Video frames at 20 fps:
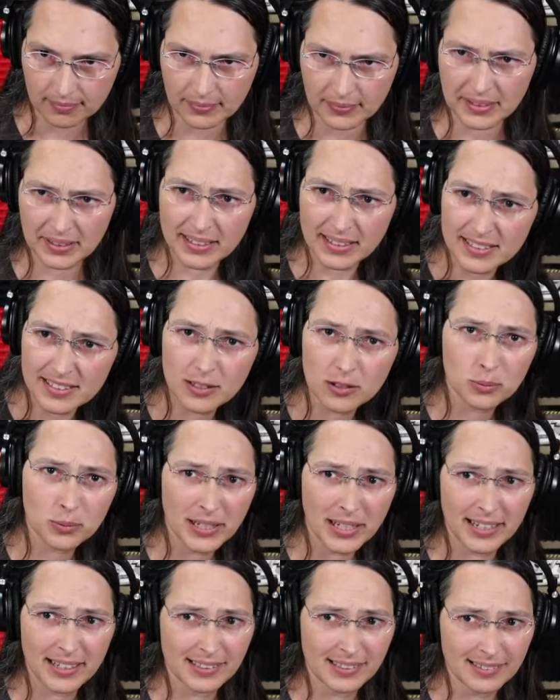And since we
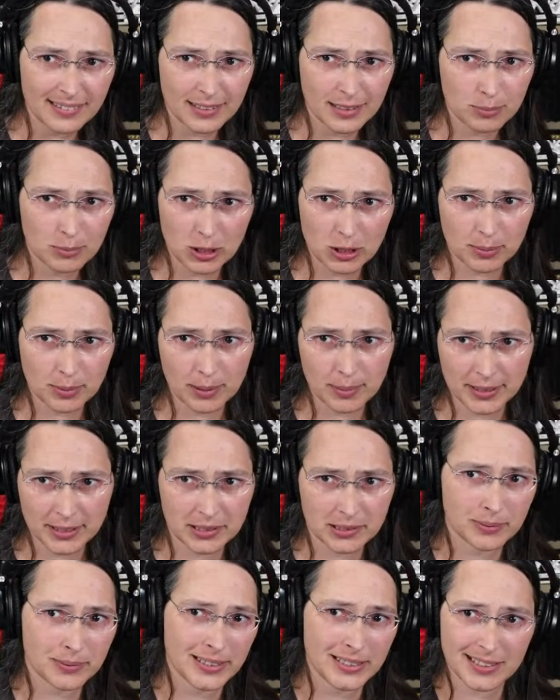can't easily multiply by 2,
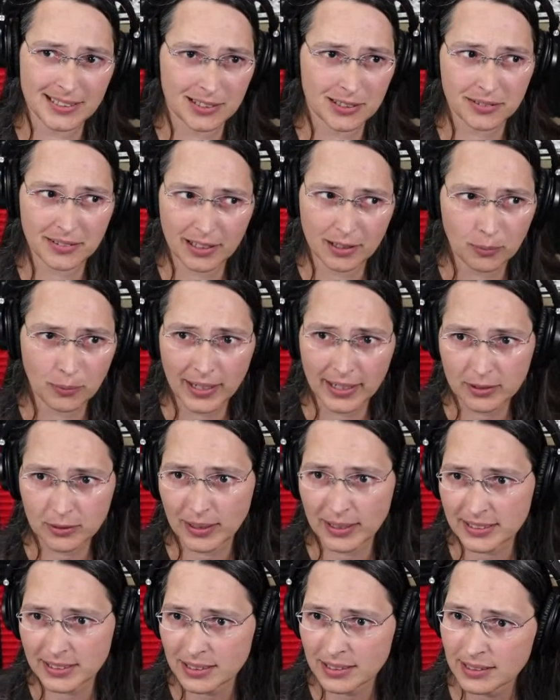we just do an NY
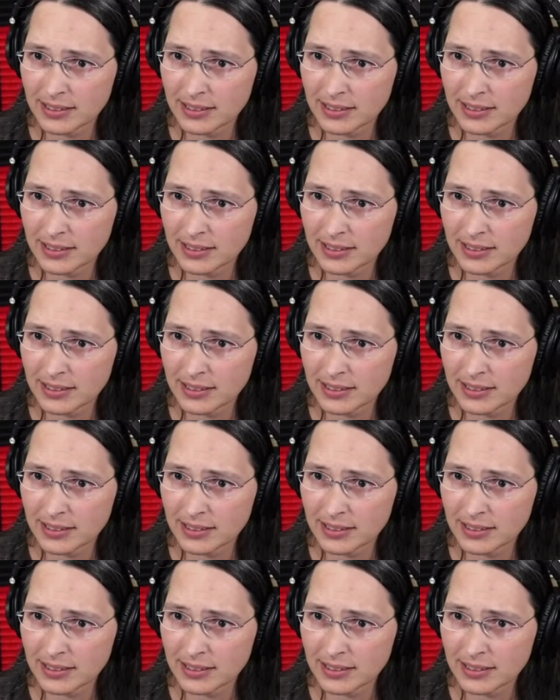twice.